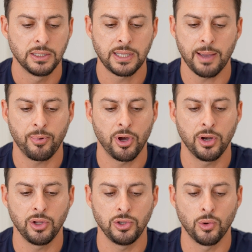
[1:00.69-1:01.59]
tap
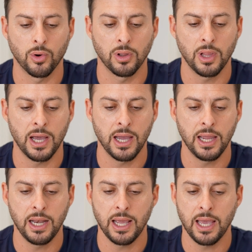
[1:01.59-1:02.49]
on your
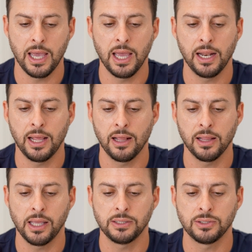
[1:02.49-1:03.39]
line, and
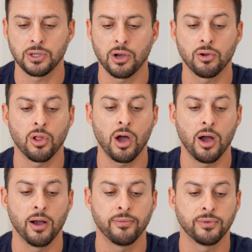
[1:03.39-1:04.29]
let's toggle
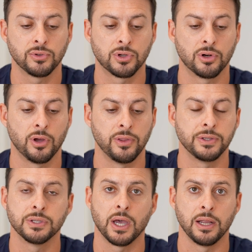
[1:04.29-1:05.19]
off, turn on
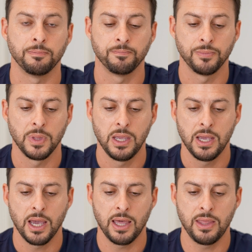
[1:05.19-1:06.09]
this line.
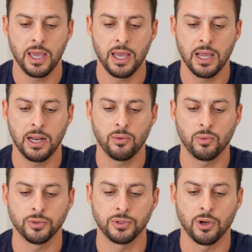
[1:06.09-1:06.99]
And then
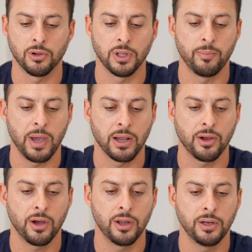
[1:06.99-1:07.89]
we'll toggle it back
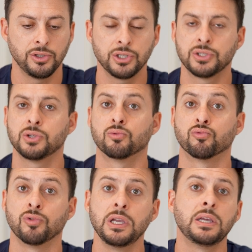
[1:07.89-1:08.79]
on just to
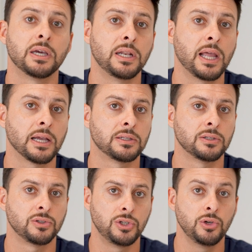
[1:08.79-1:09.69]
reconnect
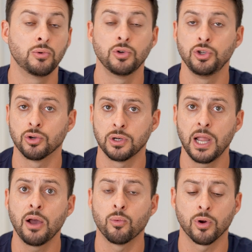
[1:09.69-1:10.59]
to your
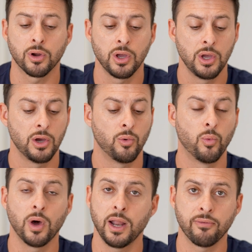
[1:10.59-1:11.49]
network,
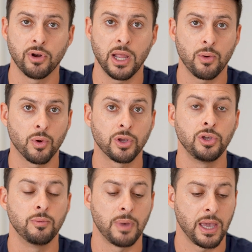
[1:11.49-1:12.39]
whatever network
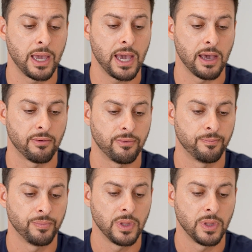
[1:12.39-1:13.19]
you may have.